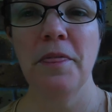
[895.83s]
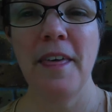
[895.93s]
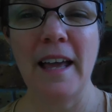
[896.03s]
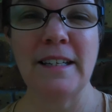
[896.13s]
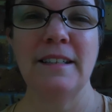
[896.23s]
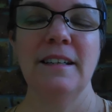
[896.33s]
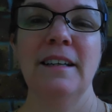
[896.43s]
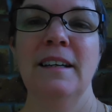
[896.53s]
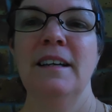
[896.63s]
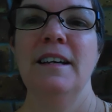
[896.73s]
that
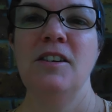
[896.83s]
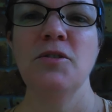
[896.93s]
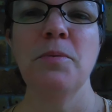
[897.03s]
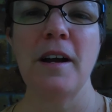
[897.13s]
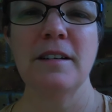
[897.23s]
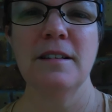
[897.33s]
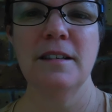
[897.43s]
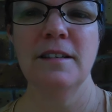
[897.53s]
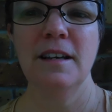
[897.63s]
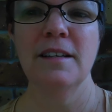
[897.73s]
into practice
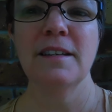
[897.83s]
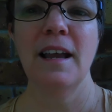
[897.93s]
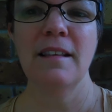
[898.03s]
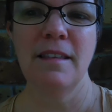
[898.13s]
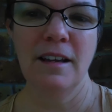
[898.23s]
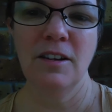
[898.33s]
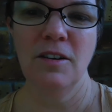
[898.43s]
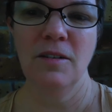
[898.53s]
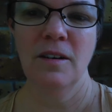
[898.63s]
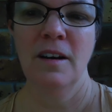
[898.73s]
this year, saying thank
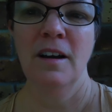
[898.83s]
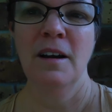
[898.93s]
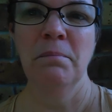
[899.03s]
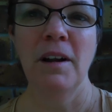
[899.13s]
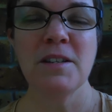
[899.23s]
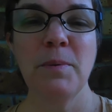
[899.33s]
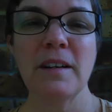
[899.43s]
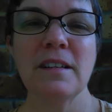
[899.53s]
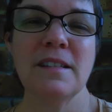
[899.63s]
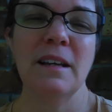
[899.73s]
you. plus
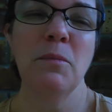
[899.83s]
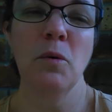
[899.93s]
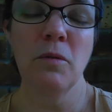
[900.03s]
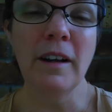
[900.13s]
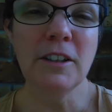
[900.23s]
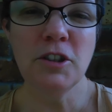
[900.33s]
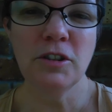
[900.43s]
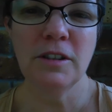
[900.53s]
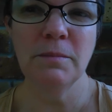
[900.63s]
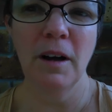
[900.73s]
practicing more
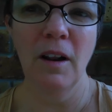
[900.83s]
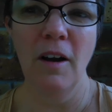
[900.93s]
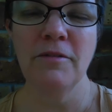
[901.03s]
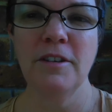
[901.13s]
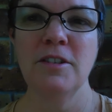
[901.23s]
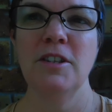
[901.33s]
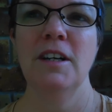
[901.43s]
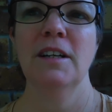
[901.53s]
gratitude in my life this year.